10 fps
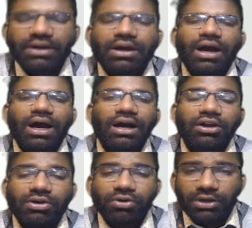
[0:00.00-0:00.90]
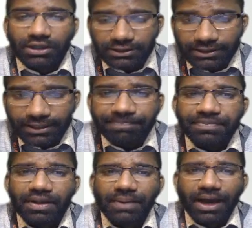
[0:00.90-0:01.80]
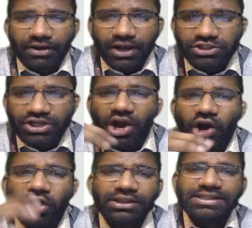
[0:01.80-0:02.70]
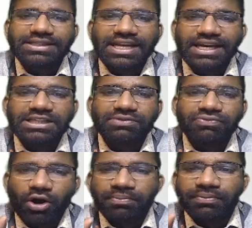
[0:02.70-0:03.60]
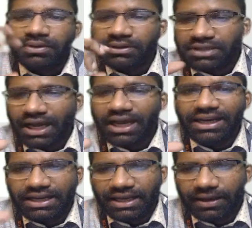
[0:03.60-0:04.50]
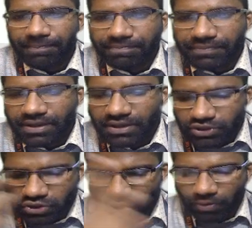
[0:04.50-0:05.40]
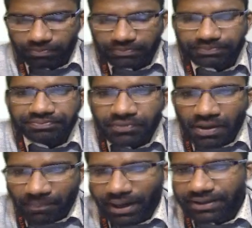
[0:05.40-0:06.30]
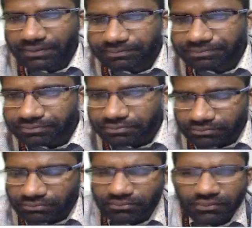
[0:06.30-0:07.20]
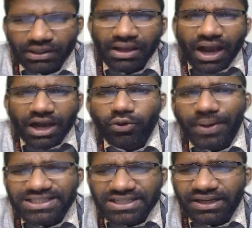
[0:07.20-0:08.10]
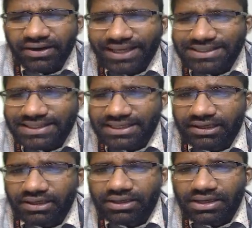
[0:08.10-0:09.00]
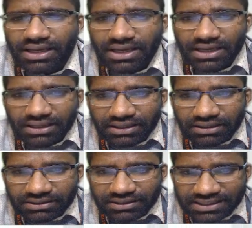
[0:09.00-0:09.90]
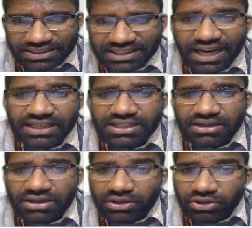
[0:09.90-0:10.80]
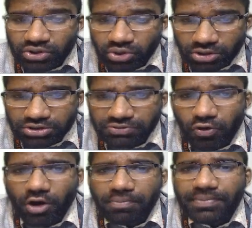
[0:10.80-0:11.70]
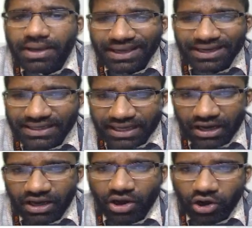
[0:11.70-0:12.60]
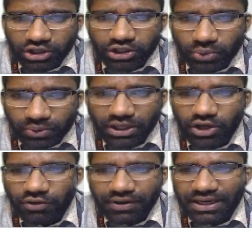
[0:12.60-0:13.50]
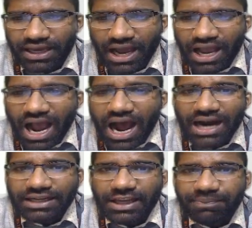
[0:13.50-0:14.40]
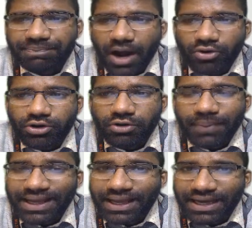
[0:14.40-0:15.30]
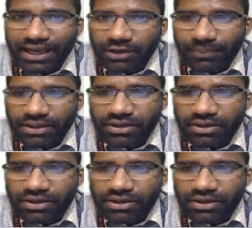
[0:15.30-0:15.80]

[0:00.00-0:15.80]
Kolkata, Maharashtra. All these states form the India. So, but a question arises here. The states those form India or the Union of India, are they bound by an agreement?